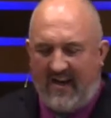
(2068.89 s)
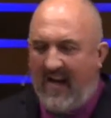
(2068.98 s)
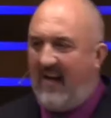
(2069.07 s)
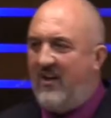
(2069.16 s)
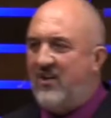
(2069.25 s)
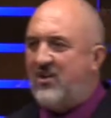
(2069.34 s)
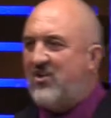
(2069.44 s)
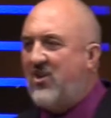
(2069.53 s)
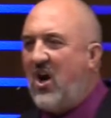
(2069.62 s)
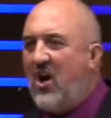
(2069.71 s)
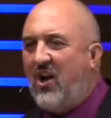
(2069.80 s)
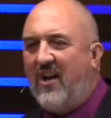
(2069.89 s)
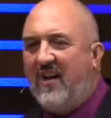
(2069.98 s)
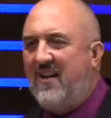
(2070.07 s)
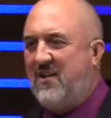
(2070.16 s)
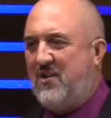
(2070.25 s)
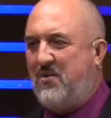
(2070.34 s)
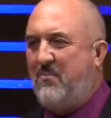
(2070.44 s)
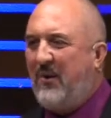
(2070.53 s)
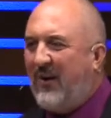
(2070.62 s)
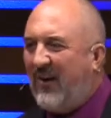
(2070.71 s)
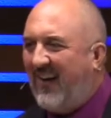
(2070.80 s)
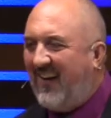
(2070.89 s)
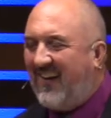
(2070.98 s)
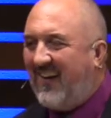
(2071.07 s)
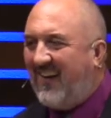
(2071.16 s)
Hey, you started in the Spirit